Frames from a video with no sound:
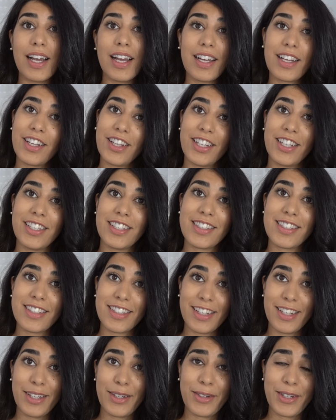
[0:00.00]
I couldn't
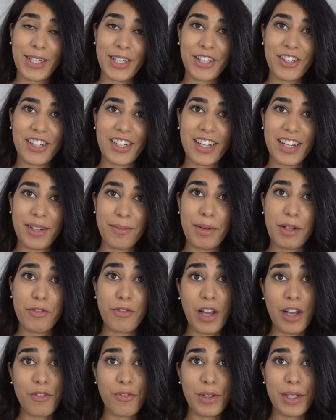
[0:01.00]
see it or hear it at my
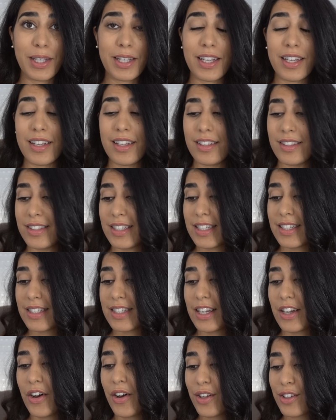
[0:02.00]
5-week,
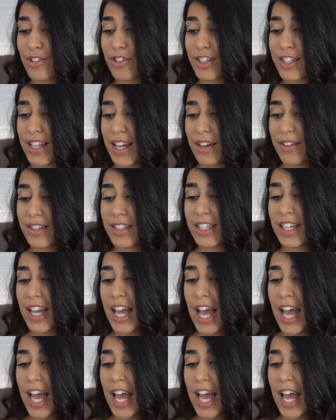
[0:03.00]
6-day ultrasound.